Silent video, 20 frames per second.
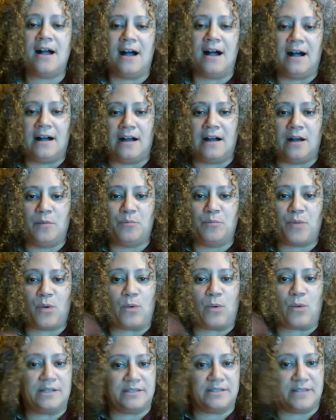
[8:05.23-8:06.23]
But
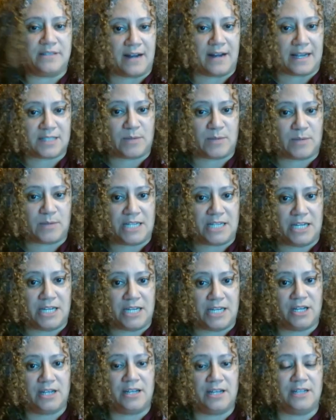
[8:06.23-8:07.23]
what is their
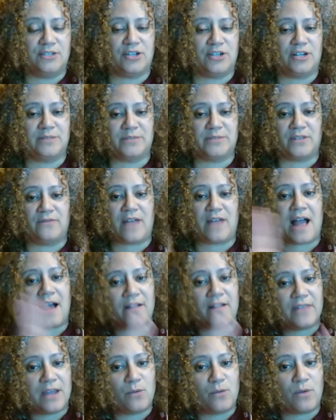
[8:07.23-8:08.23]
expectation in terms of how
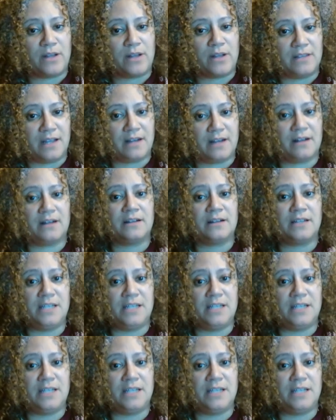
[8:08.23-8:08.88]
they want their